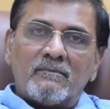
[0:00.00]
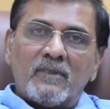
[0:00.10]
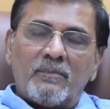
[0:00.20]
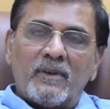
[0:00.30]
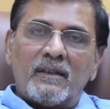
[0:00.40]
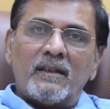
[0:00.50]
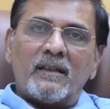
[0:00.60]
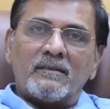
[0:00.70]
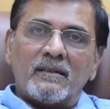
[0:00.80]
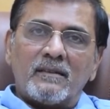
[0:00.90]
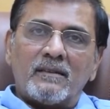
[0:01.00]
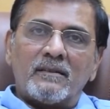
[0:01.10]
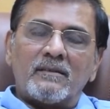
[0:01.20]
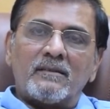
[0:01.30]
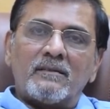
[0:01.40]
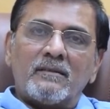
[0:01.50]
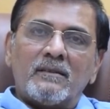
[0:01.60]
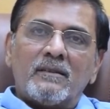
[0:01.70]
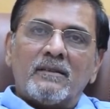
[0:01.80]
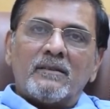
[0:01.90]
appointing consultants,
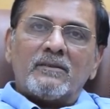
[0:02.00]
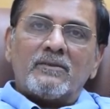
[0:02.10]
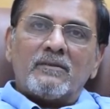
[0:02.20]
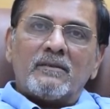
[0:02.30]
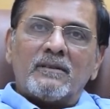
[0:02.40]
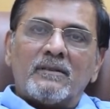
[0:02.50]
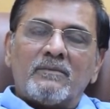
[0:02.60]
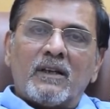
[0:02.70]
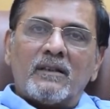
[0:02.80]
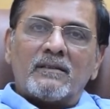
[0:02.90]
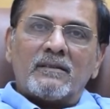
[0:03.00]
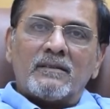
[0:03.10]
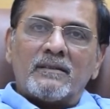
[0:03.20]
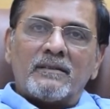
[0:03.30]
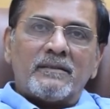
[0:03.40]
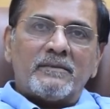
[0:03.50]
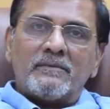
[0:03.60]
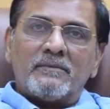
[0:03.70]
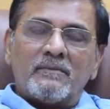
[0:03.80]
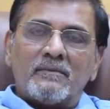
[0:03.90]
so, because
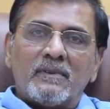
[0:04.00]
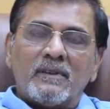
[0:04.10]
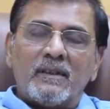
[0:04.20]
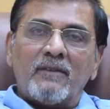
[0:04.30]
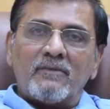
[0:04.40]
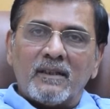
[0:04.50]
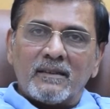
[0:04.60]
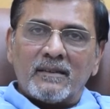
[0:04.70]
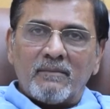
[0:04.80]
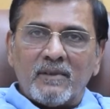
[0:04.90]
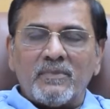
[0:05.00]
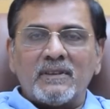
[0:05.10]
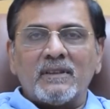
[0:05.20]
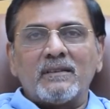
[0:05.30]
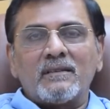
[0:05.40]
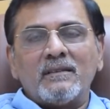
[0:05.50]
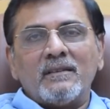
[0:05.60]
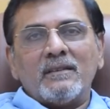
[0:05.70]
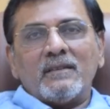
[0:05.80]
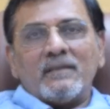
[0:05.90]
they have to understand my business,
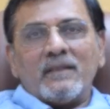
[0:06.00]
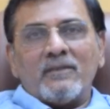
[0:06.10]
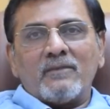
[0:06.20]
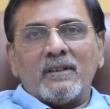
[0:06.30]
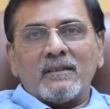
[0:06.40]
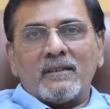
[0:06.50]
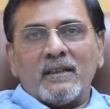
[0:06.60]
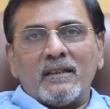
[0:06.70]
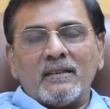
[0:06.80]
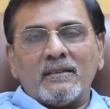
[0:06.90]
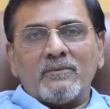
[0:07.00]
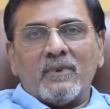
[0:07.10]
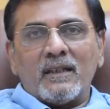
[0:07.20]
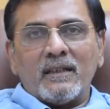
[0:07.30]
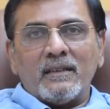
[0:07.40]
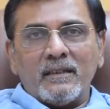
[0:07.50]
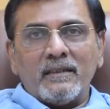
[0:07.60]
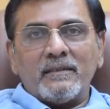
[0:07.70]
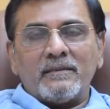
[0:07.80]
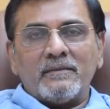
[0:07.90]
they have to understand what I
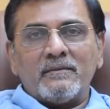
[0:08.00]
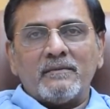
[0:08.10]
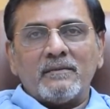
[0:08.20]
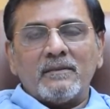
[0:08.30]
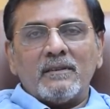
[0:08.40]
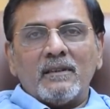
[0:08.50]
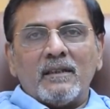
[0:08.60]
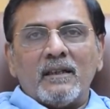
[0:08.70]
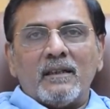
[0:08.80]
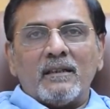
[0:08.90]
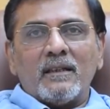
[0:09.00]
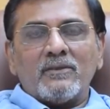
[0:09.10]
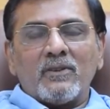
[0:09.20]
need, and I was